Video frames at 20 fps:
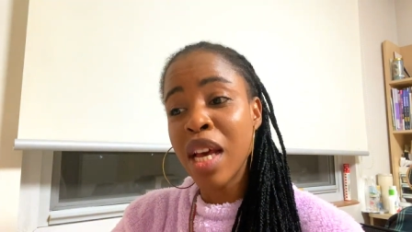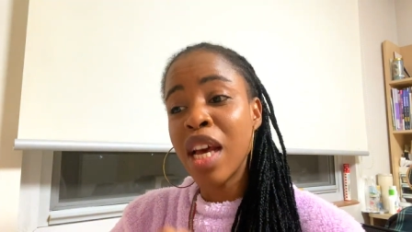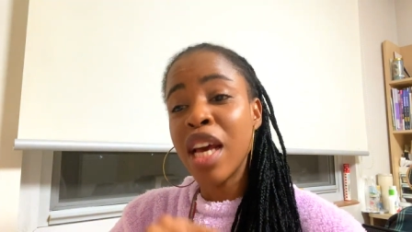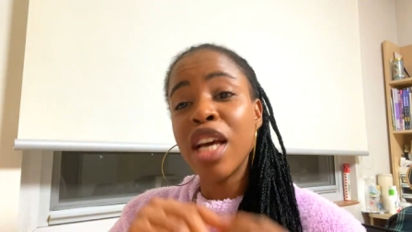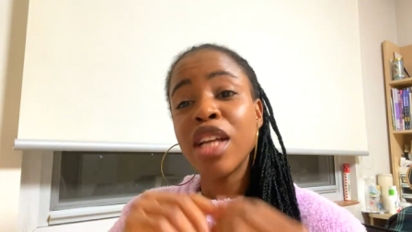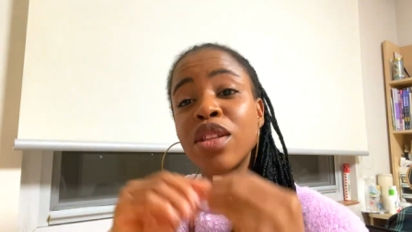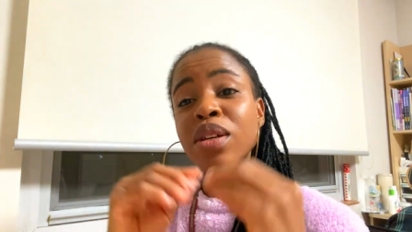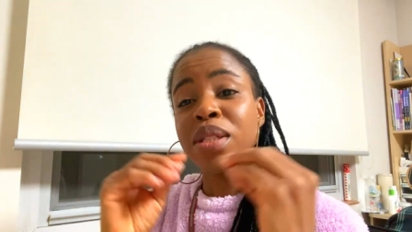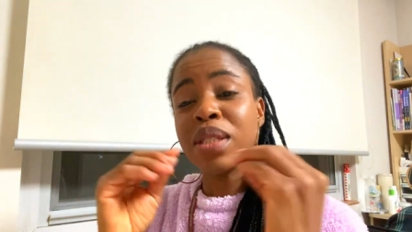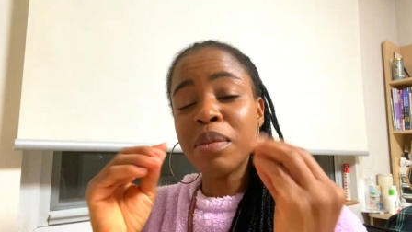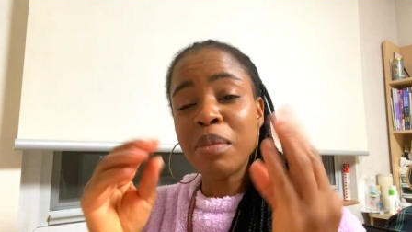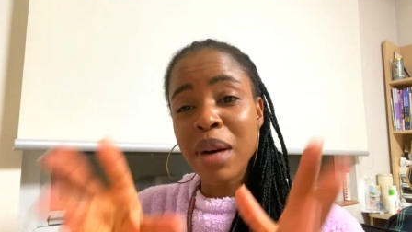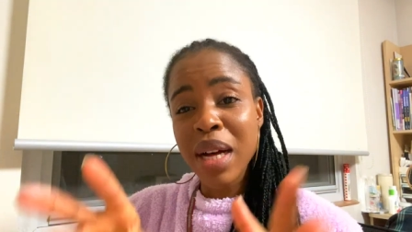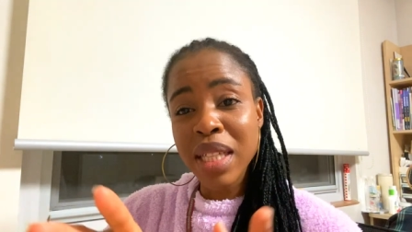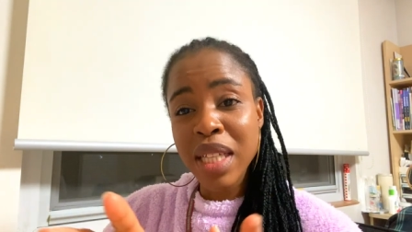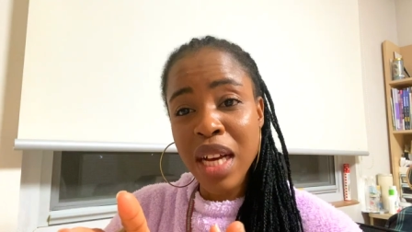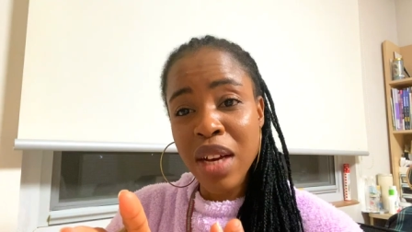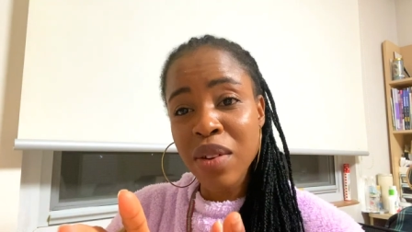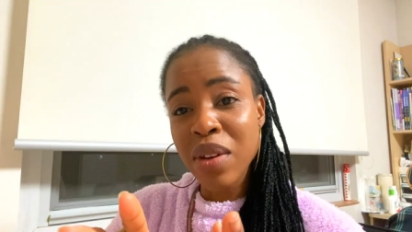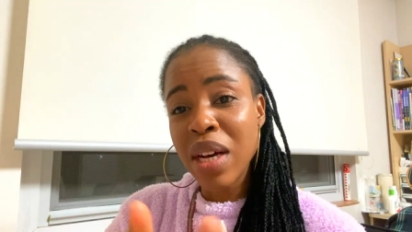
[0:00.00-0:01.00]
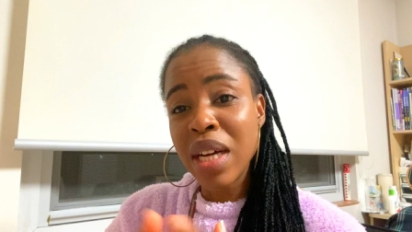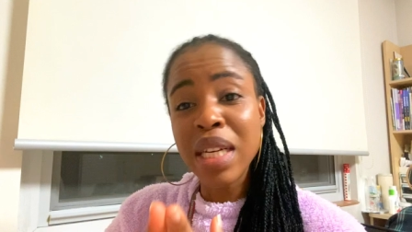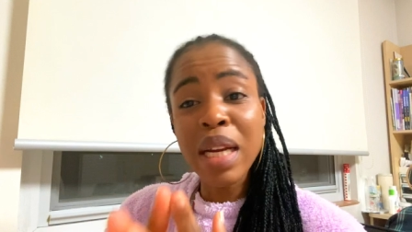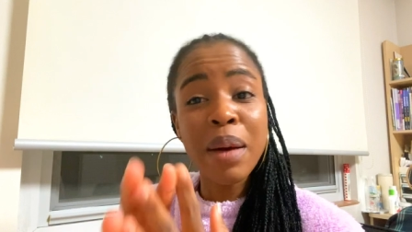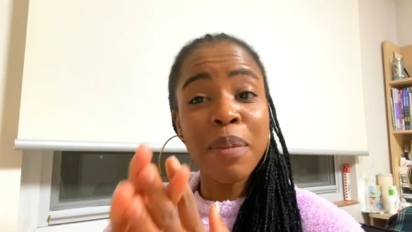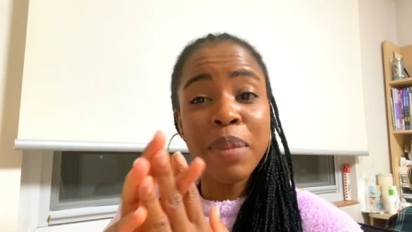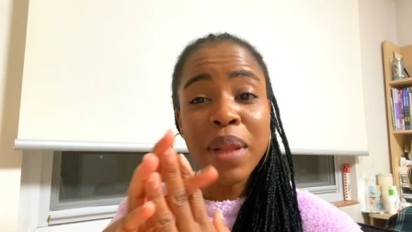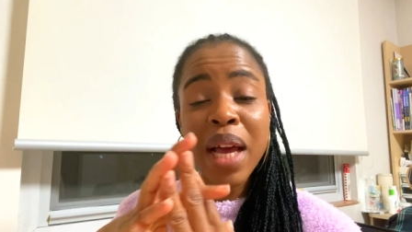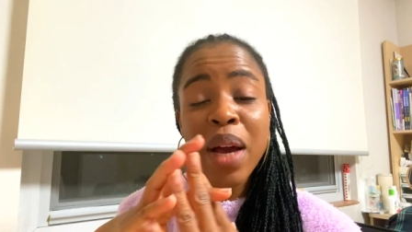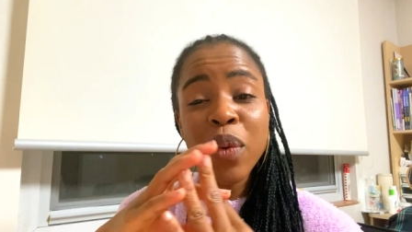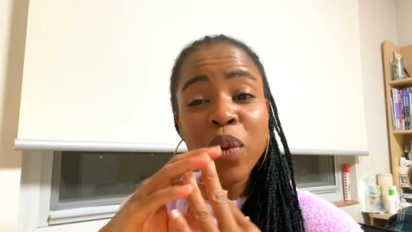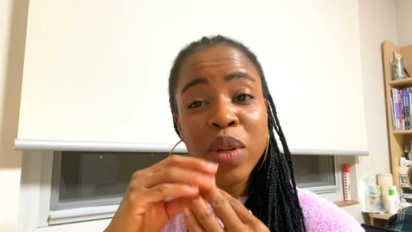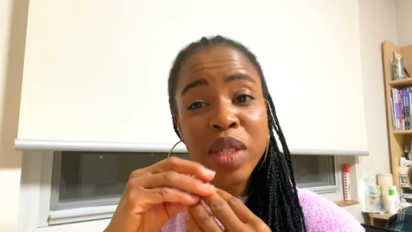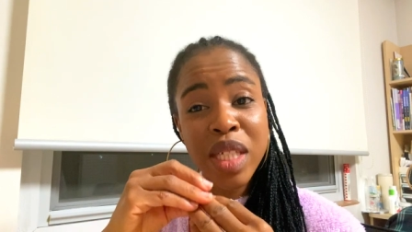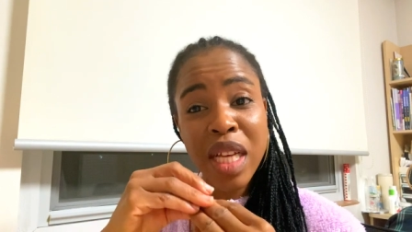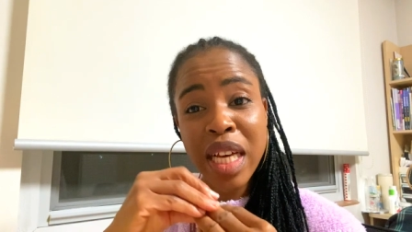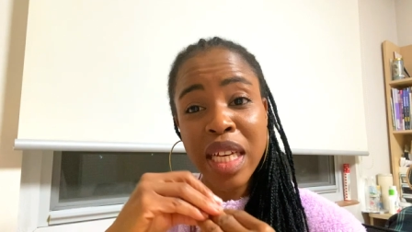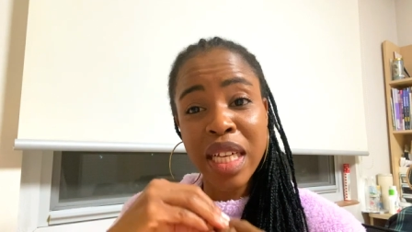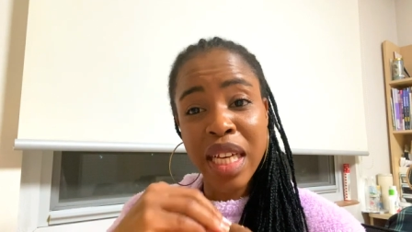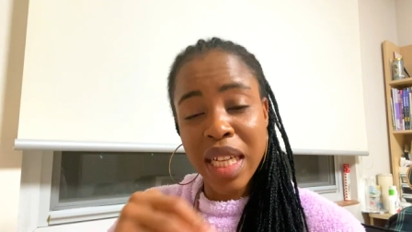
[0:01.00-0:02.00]
It doesn't matter. You can apply once
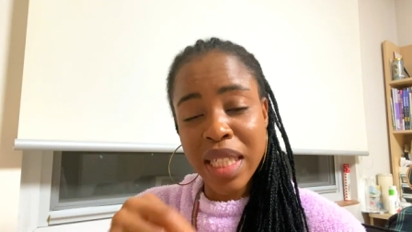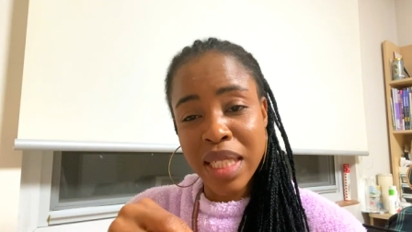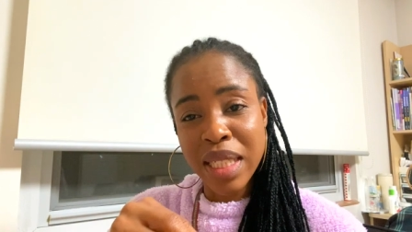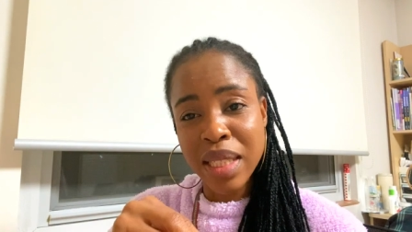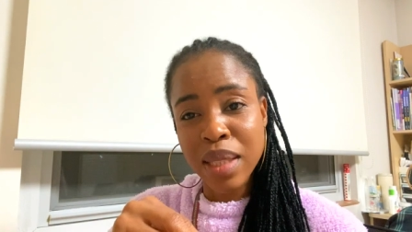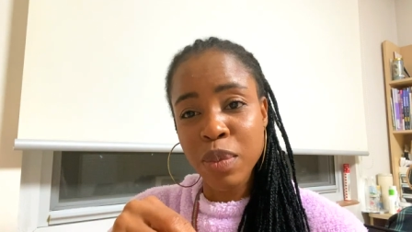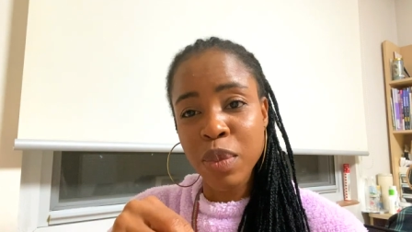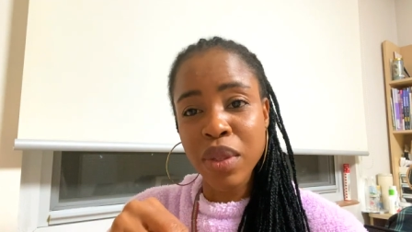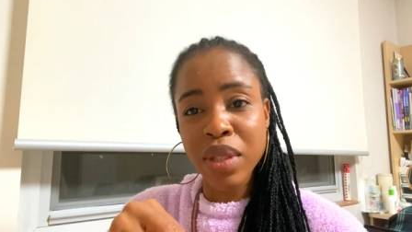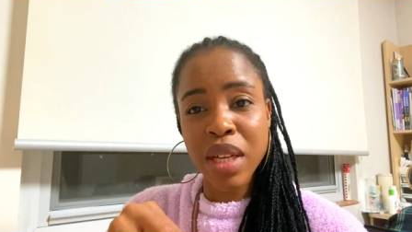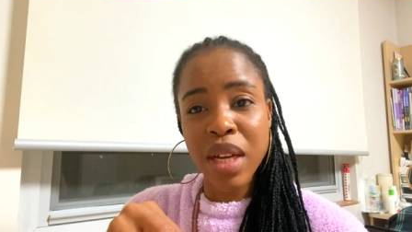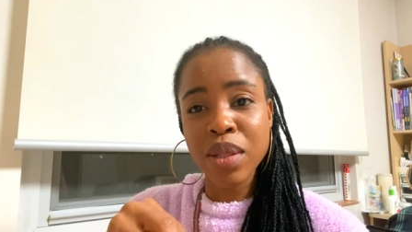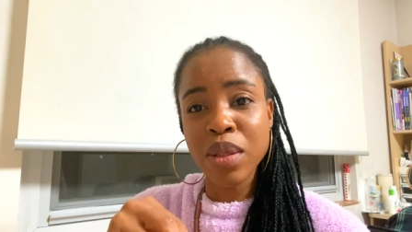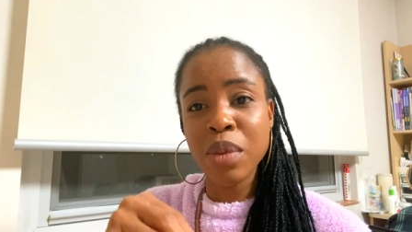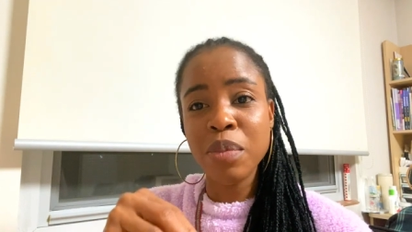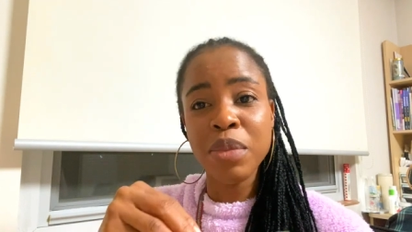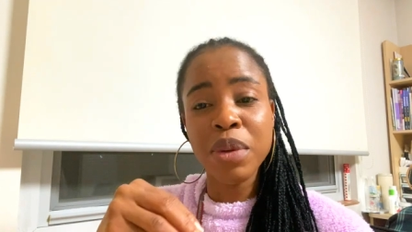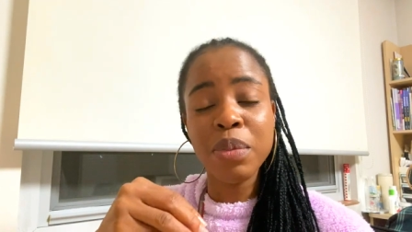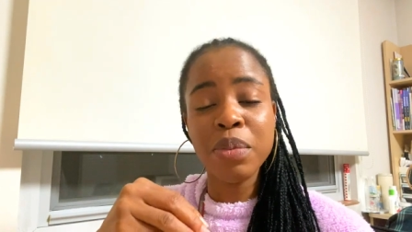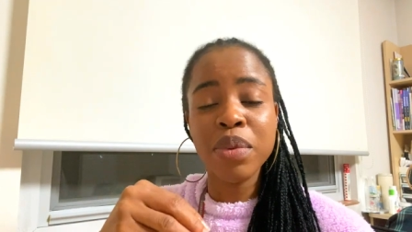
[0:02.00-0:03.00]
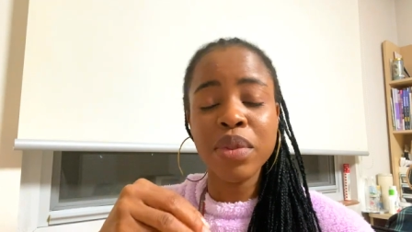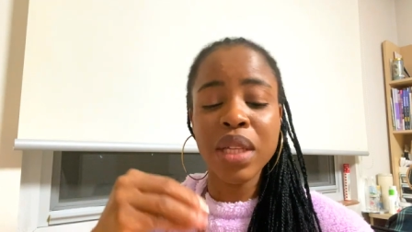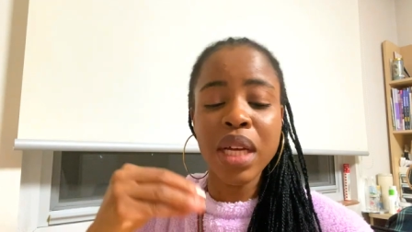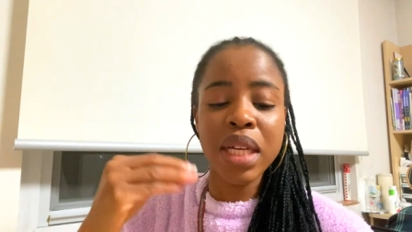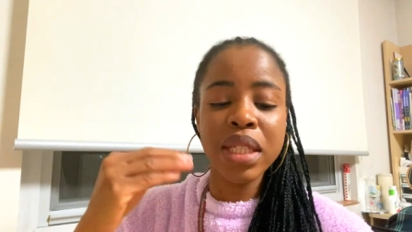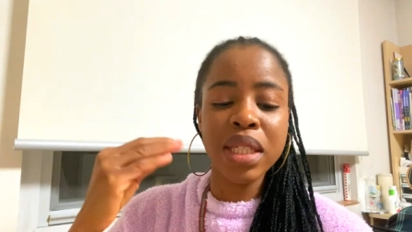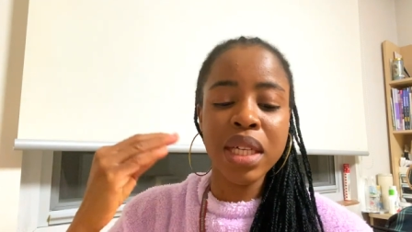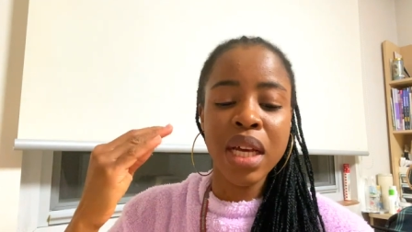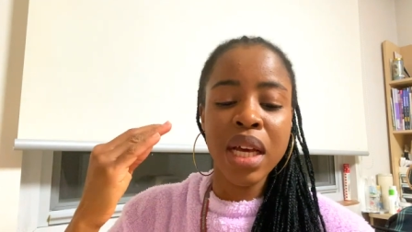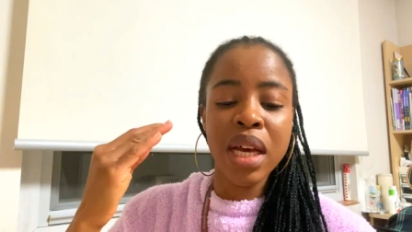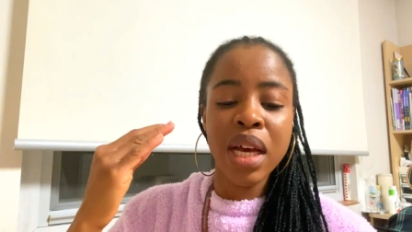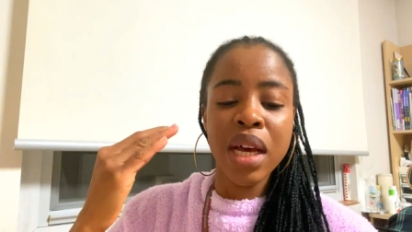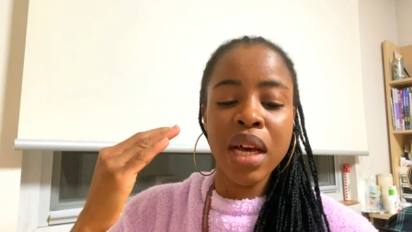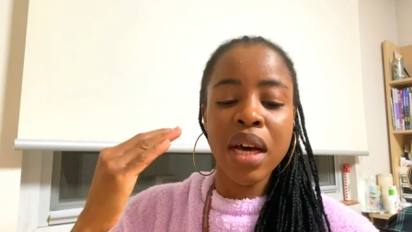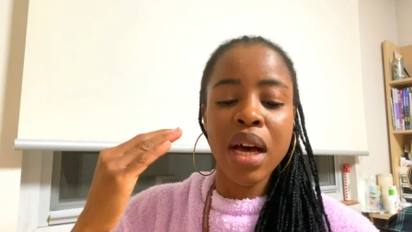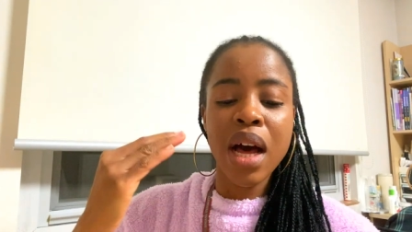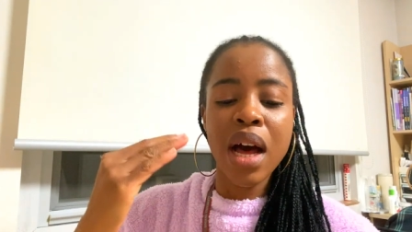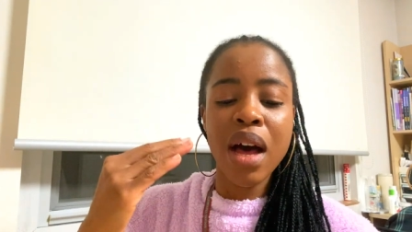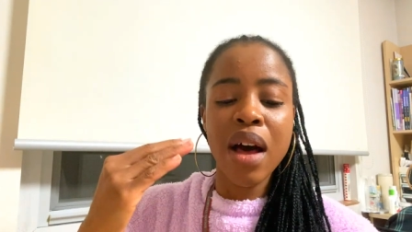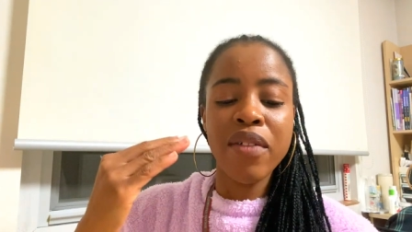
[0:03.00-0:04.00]
and get it. But there are some people that
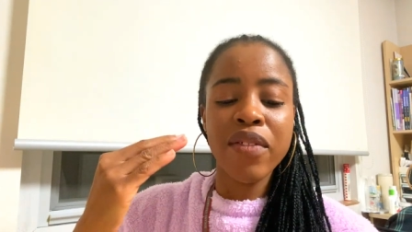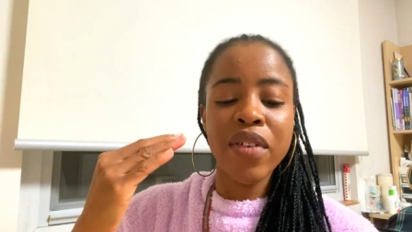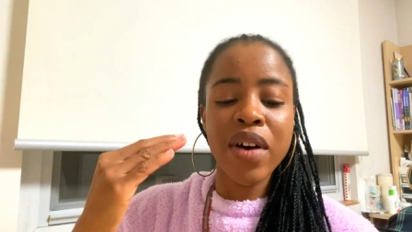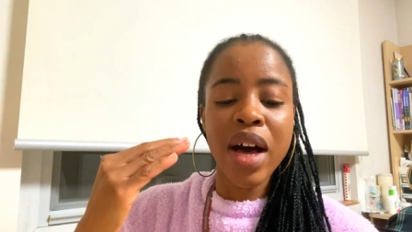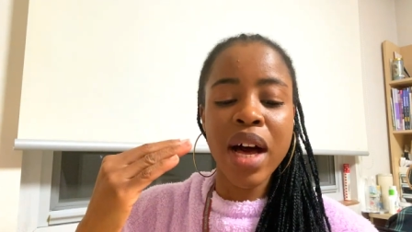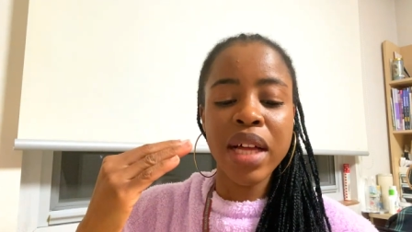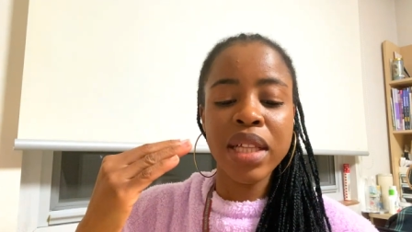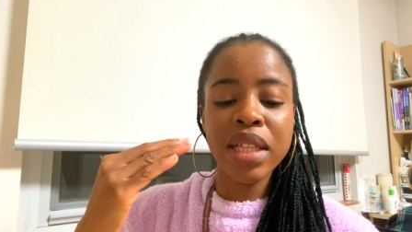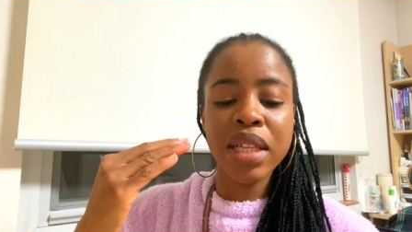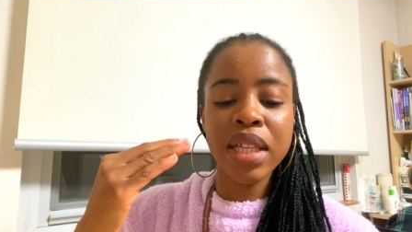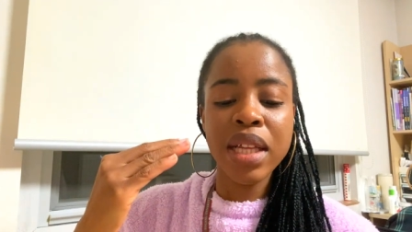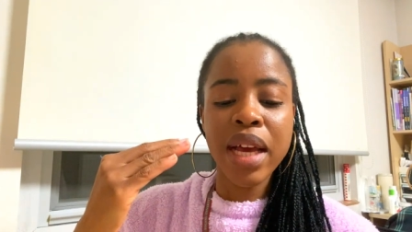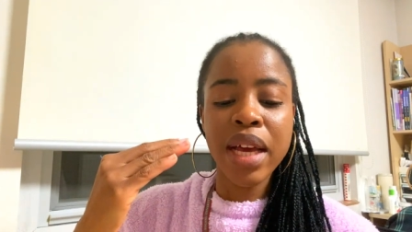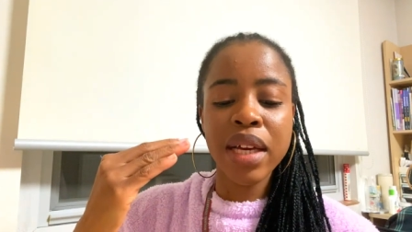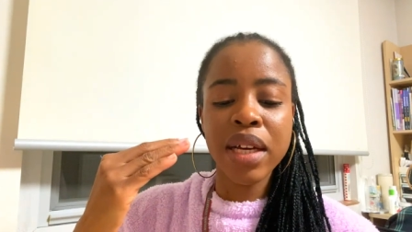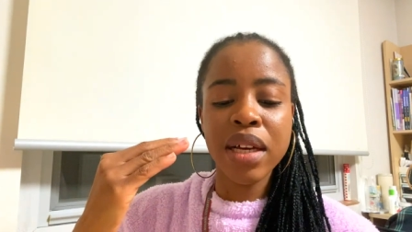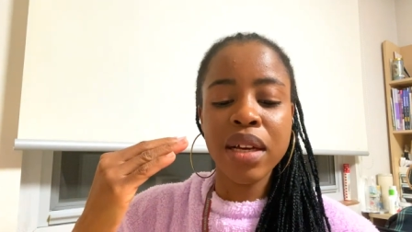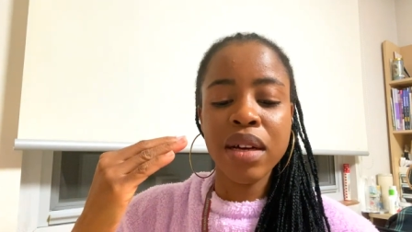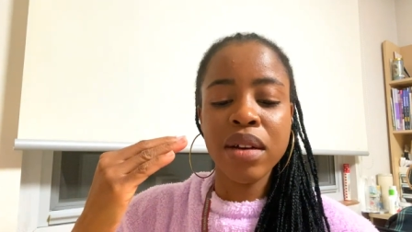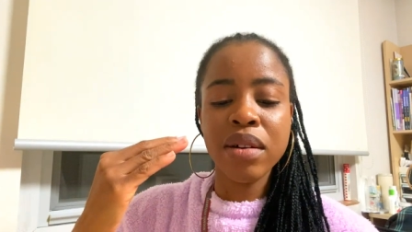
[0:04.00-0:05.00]
have had like